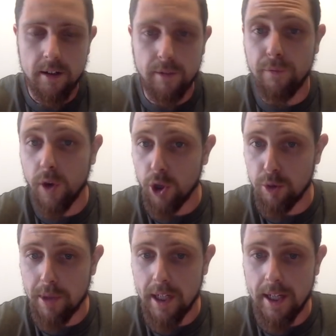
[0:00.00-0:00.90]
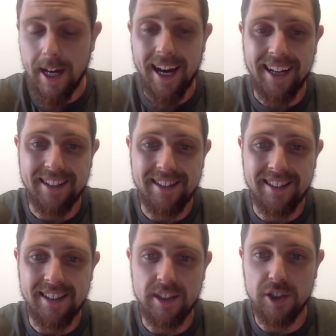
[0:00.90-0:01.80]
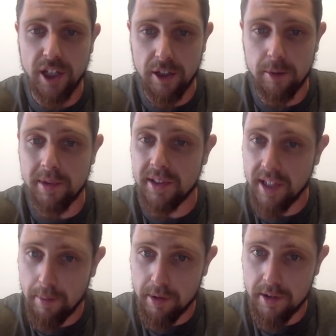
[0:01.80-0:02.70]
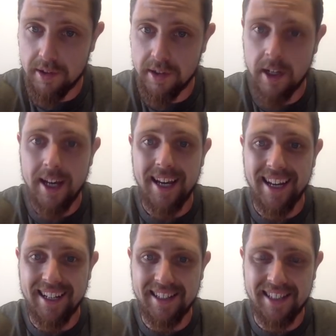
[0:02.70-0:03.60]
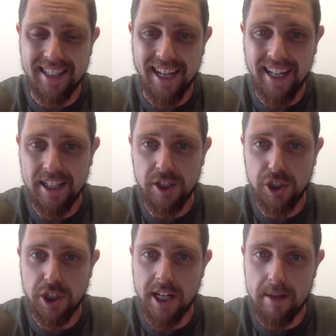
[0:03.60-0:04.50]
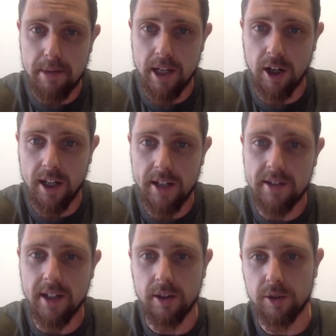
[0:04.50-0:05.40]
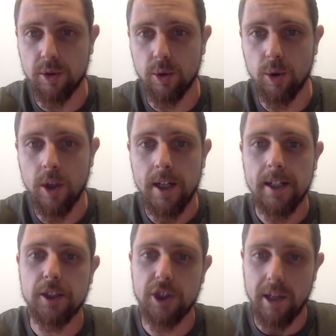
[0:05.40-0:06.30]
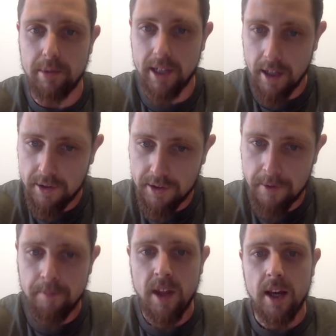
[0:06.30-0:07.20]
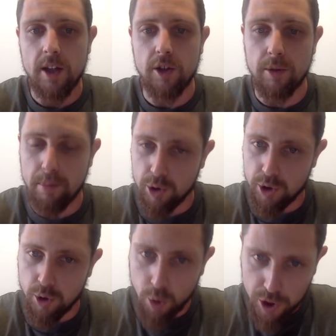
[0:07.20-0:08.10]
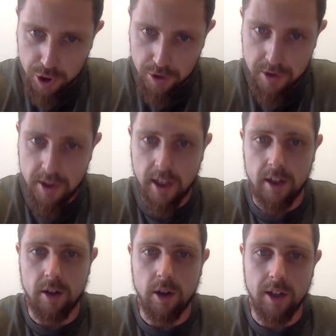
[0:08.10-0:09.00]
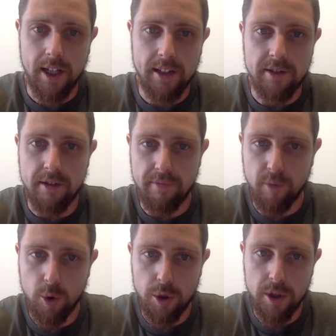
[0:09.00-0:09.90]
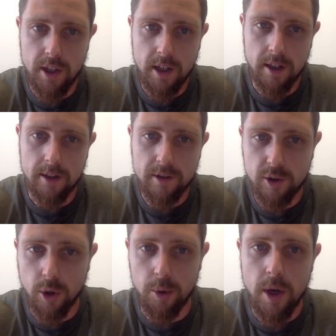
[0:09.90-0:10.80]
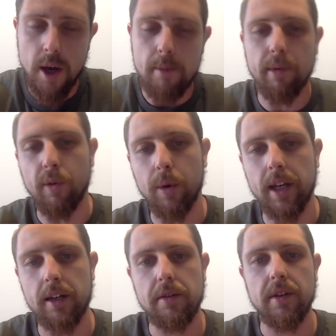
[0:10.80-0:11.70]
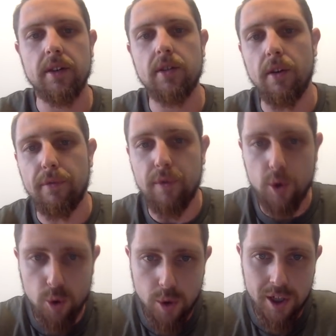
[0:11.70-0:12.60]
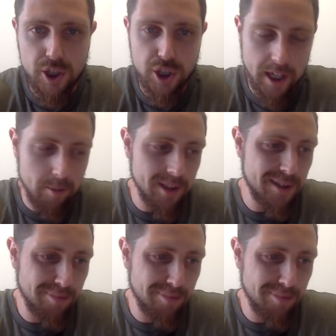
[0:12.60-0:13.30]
Follow me at Jacob Skepis, S-C-H-E-P-I-S underscore J-P-S. You can post your questions and I'll answer them for you here. So before we get into things, a few shameless